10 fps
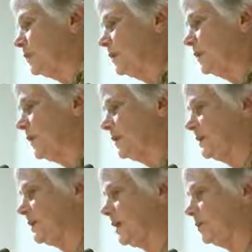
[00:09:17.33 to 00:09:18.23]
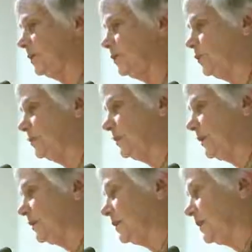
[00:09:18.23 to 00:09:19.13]
a married couple who had
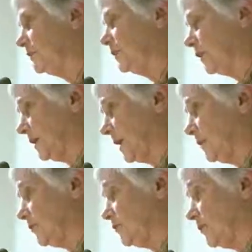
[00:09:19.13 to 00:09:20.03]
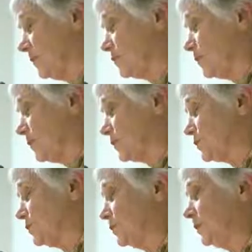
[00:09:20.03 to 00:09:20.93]
founded a very high-performing charter
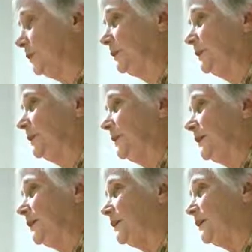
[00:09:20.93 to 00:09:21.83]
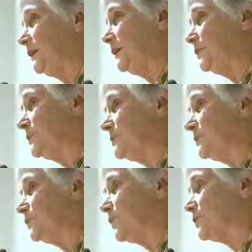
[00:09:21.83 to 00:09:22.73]
school, it was
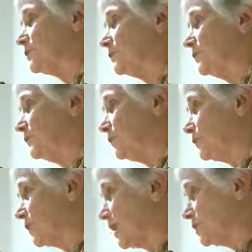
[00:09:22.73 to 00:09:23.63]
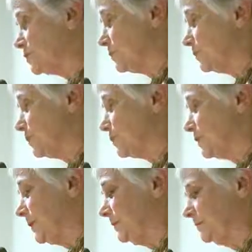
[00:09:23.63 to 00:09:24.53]
a charter school devoted to
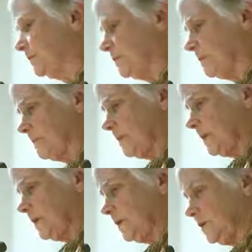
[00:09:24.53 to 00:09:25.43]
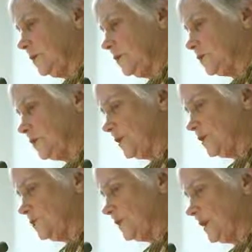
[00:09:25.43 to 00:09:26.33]
entrepreneurship, were
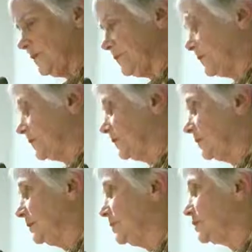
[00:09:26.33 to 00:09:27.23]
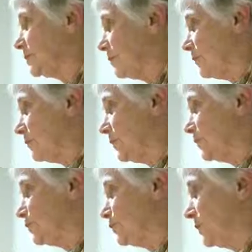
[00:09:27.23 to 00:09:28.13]
charged with having
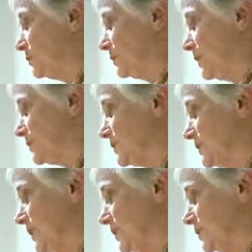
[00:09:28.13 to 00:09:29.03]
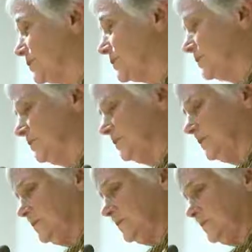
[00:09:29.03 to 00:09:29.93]
misappropriated $200,000.
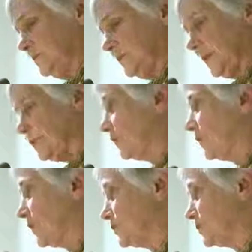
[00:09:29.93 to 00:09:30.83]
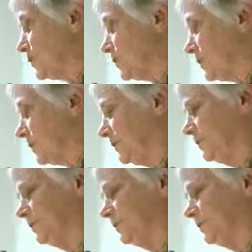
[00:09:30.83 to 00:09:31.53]
They were very entrepreneurial.